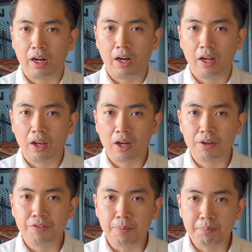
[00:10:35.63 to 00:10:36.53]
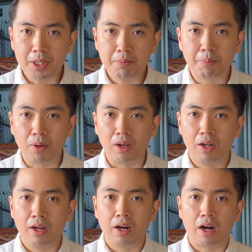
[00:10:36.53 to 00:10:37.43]
A lot of the people
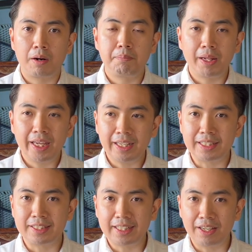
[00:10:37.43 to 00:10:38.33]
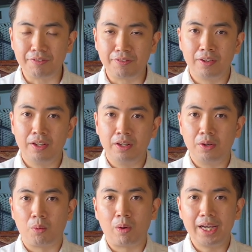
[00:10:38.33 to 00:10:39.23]
are playing it safe.
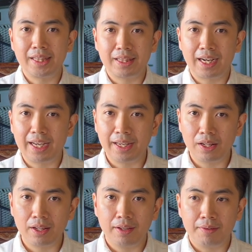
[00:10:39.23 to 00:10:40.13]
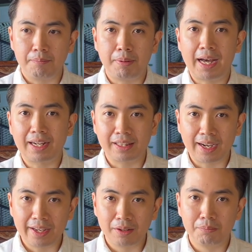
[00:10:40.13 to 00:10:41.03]
White dial, black
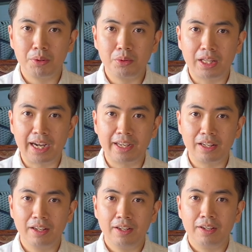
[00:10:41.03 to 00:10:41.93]
dial, blue dial.